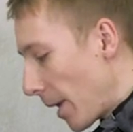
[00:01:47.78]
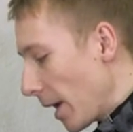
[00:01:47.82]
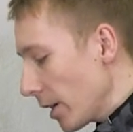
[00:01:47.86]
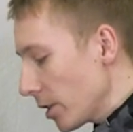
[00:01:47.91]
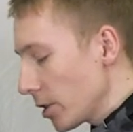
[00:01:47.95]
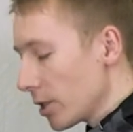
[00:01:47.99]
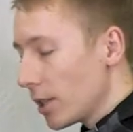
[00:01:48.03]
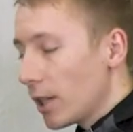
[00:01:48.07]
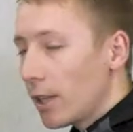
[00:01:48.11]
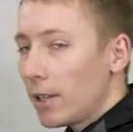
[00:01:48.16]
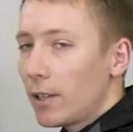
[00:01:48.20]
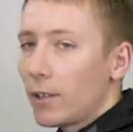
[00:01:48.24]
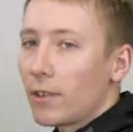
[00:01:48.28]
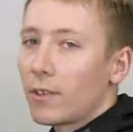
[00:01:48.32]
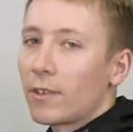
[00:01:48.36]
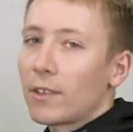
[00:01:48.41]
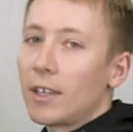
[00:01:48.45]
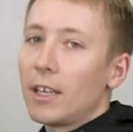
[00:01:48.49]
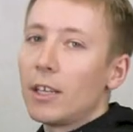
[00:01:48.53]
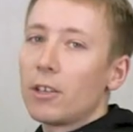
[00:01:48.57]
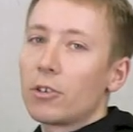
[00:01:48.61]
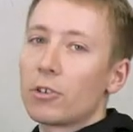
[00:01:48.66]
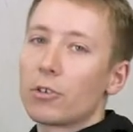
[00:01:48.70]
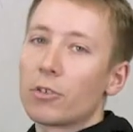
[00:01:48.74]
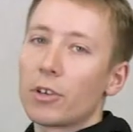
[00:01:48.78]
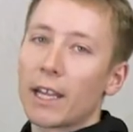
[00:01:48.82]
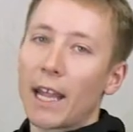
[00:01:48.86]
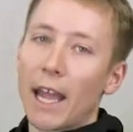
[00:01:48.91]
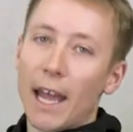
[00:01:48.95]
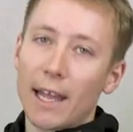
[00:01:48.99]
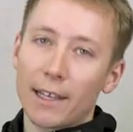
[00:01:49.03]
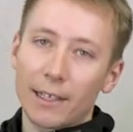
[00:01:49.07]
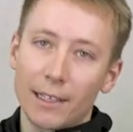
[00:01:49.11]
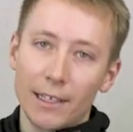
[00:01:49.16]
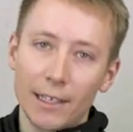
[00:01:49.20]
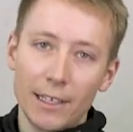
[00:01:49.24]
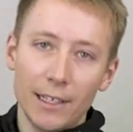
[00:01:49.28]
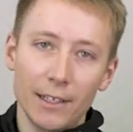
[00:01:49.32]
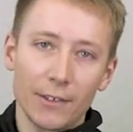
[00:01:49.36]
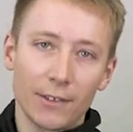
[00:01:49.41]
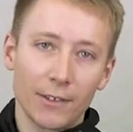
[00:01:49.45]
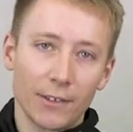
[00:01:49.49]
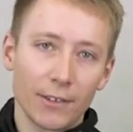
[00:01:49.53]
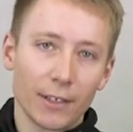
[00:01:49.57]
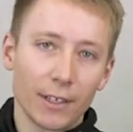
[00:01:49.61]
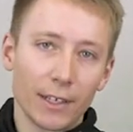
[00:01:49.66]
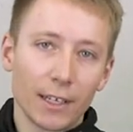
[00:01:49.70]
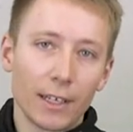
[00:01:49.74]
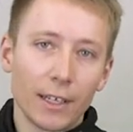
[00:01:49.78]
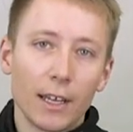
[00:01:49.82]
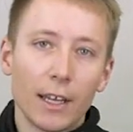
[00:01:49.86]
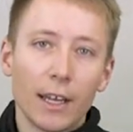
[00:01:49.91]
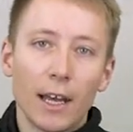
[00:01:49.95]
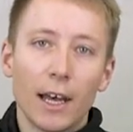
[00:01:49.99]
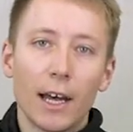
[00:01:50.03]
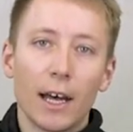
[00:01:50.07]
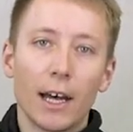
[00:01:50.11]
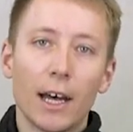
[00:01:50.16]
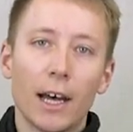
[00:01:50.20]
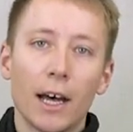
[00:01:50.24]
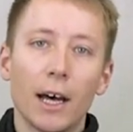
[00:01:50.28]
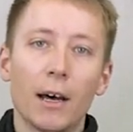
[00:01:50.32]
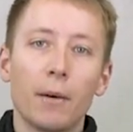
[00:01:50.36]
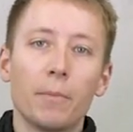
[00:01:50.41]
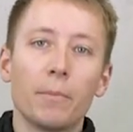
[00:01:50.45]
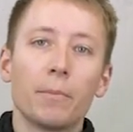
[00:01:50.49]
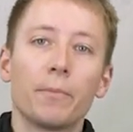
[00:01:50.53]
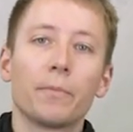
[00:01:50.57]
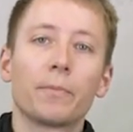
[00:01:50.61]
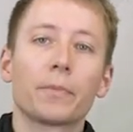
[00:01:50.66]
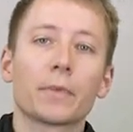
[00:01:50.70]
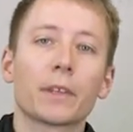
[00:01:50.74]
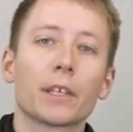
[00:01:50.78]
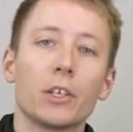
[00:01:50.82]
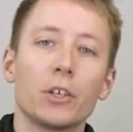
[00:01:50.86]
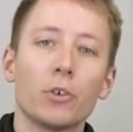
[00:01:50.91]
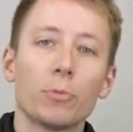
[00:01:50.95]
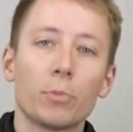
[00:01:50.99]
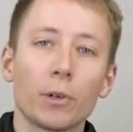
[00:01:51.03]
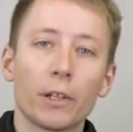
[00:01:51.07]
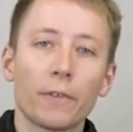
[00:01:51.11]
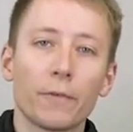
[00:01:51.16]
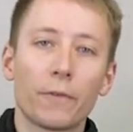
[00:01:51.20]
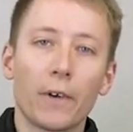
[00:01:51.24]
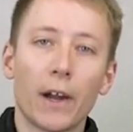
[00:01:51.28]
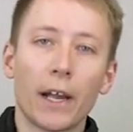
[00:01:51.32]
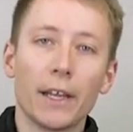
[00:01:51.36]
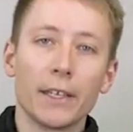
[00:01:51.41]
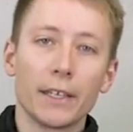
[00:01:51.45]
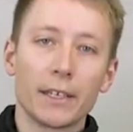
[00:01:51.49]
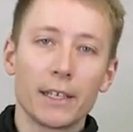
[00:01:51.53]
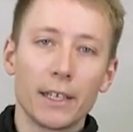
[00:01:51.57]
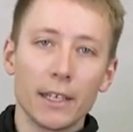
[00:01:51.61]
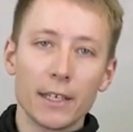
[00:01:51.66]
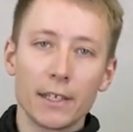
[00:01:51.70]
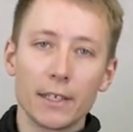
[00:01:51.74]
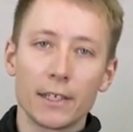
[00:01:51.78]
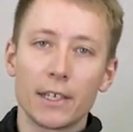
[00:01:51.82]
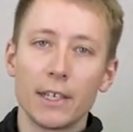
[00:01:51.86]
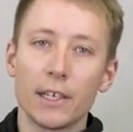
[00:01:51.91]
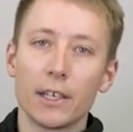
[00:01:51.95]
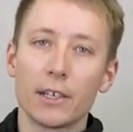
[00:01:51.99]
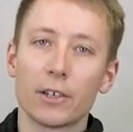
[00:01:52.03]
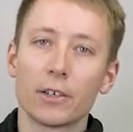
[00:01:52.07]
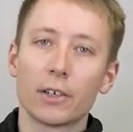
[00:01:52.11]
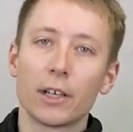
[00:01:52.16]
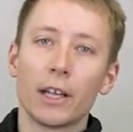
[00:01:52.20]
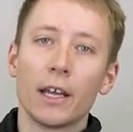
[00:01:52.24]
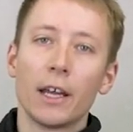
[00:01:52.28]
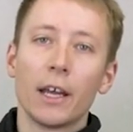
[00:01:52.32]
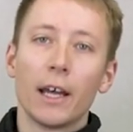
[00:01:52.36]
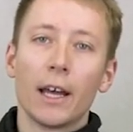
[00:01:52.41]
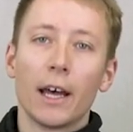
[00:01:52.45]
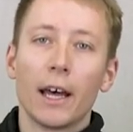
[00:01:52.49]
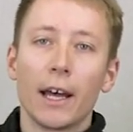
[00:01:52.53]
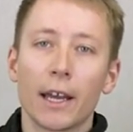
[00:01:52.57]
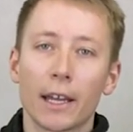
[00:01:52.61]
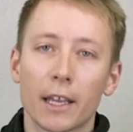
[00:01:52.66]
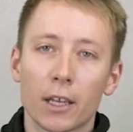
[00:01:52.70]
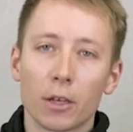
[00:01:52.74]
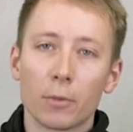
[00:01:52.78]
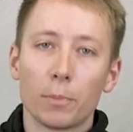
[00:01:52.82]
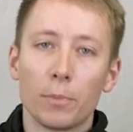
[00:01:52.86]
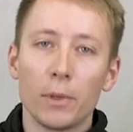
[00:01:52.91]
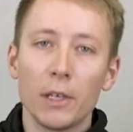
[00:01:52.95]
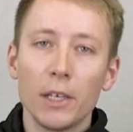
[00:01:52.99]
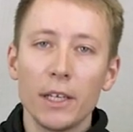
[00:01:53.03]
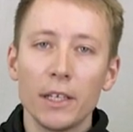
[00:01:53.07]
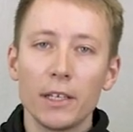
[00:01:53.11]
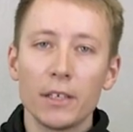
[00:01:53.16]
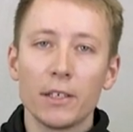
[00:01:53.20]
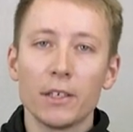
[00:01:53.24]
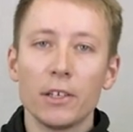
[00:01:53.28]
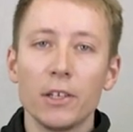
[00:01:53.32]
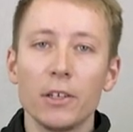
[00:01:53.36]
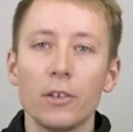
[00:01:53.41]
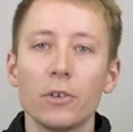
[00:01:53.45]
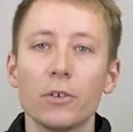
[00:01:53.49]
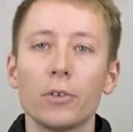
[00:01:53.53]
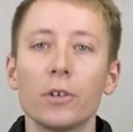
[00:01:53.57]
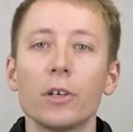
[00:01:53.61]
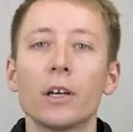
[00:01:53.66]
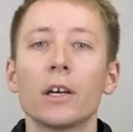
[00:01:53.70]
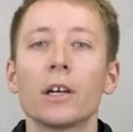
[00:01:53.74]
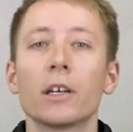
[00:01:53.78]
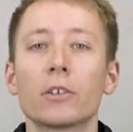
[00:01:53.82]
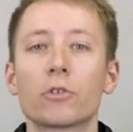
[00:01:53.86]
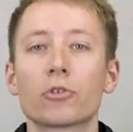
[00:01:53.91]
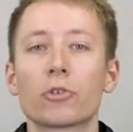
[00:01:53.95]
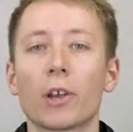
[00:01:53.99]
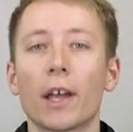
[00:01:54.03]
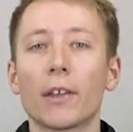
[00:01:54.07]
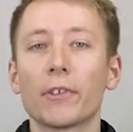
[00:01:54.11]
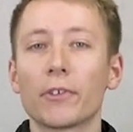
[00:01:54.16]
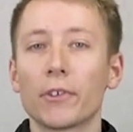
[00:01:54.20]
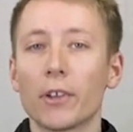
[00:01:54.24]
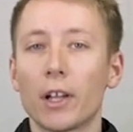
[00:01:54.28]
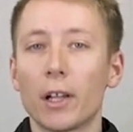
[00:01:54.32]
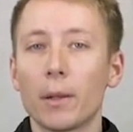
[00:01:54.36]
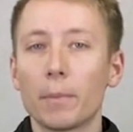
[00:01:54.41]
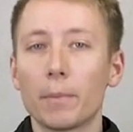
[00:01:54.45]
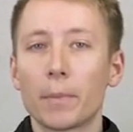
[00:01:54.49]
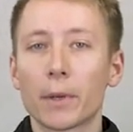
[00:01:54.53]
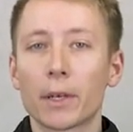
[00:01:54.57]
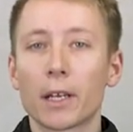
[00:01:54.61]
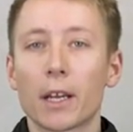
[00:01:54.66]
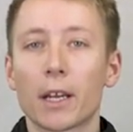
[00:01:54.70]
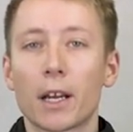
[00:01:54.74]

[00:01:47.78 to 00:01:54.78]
passionate ski touring athletes, you will find this year a complete new Transalp